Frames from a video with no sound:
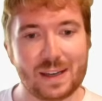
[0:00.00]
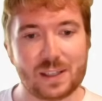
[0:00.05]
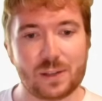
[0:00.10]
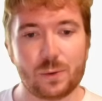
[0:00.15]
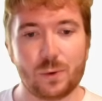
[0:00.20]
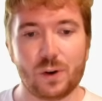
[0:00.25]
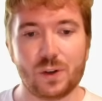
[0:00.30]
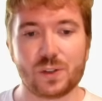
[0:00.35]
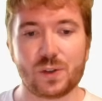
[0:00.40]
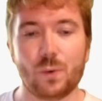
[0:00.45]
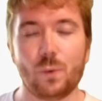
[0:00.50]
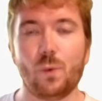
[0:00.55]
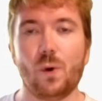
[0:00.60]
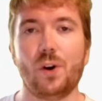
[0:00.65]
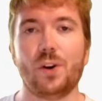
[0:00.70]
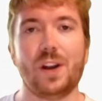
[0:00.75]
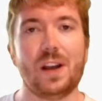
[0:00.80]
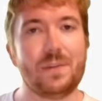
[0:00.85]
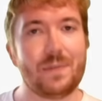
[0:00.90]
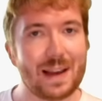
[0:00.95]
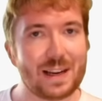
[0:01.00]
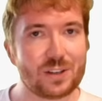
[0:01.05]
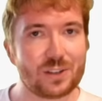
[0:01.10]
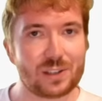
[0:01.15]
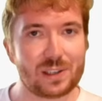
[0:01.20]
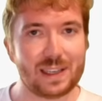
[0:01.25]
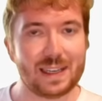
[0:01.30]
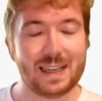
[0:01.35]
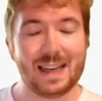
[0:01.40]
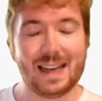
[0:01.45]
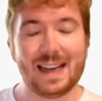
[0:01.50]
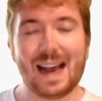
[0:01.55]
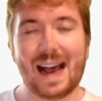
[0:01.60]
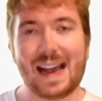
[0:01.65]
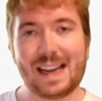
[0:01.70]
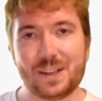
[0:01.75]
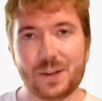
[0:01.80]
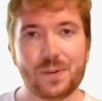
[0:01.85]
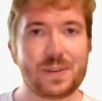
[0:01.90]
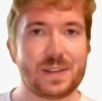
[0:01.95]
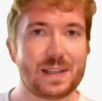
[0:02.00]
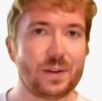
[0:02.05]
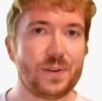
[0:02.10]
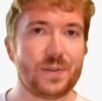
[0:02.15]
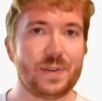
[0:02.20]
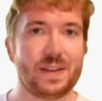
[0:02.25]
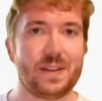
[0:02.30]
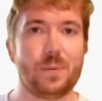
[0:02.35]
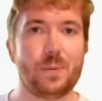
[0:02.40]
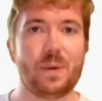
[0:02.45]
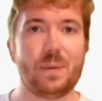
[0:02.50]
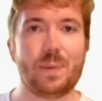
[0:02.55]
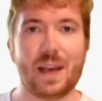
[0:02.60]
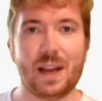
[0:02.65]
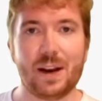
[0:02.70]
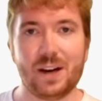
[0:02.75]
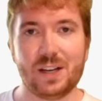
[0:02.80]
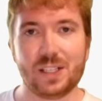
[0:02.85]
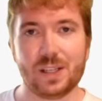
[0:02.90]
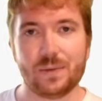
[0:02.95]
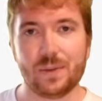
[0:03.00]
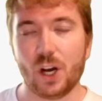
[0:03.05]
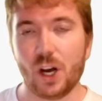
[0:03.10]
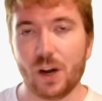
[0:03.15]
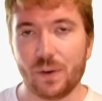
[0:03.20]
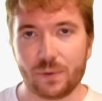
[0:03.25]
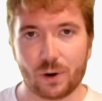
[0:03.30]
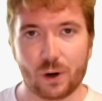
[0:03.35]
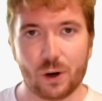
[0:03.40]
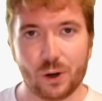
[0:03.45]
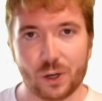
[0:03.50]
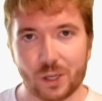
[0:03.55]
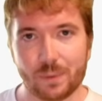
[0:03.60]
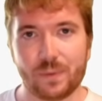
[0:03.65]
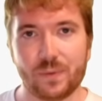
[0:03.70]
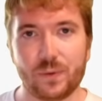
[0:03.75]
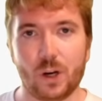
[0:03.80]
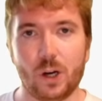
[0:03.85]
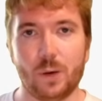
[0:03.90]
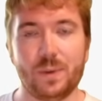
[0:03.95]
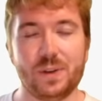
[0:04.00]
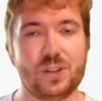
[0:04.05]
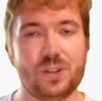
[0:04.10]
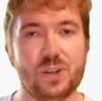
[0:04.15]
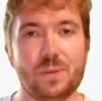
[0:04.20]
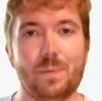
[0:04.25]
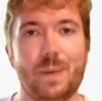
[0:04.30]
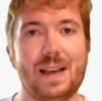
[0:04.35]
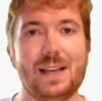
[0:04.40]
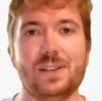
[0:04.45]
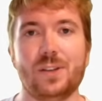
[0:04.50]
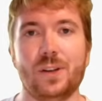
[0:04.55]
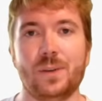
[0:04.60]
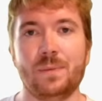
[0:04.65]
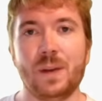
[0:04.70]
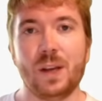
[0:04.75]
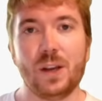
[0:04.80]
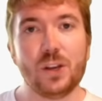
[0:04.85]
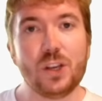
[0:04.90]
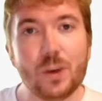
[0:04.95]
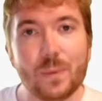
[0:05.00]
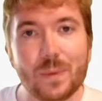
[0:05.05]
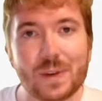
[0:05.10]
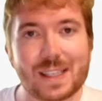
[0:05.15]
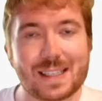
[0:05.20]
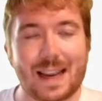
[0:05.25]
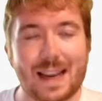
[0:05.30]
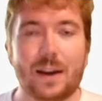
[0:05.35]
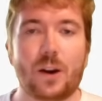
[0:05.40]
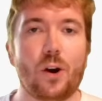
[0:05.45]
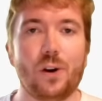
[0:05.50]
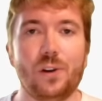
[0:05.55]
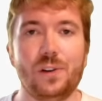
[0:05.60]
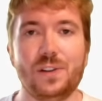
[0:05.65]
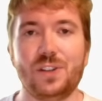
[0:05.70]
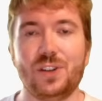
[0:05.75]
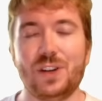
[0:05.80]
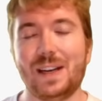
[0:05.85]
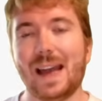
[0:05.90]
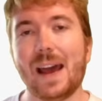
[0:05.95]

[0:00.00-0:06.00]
towards 1 eventually, I do still think there'll be periods of over or underperformance just based on human psychology.